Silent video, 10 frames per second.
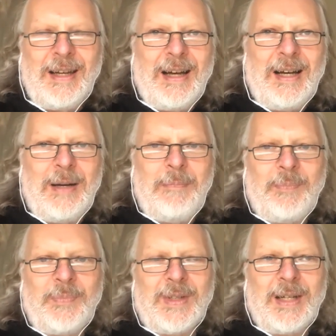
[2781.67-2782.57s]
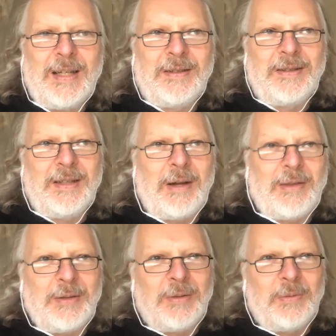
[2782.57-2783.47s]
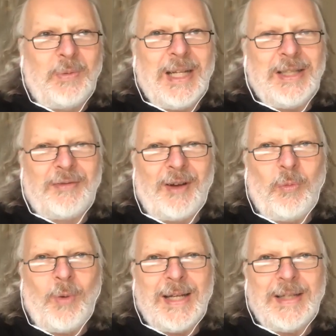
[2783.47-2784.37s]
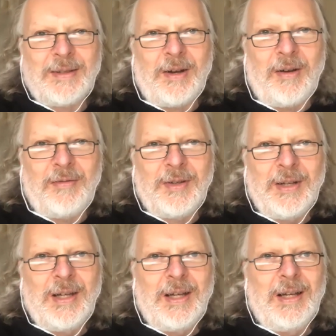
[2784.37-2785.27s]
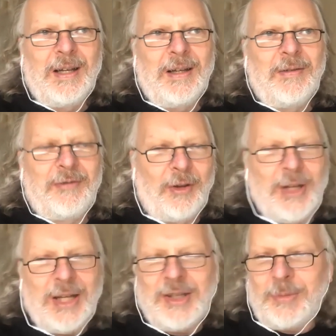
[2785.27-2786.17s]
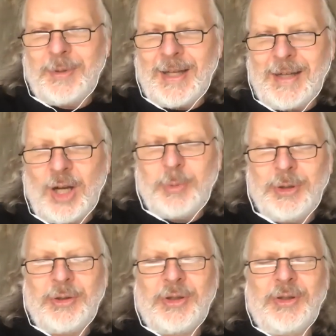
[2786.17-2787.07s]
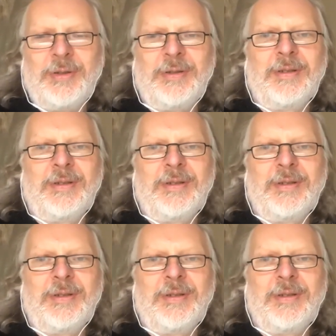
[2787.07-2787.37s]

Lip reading: And you know, I think we need to find ways of funding some of that co-production